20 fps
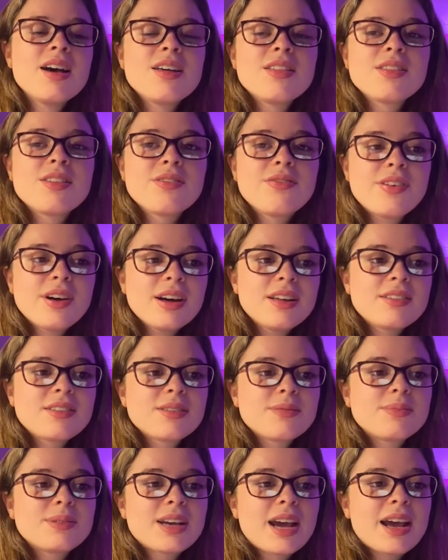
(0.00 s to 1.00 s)
The first
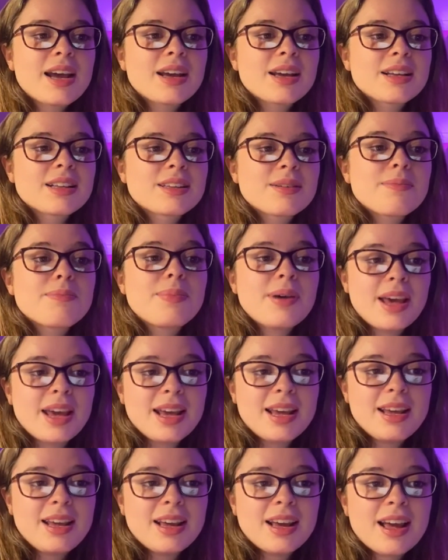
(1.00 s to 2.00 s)
subject B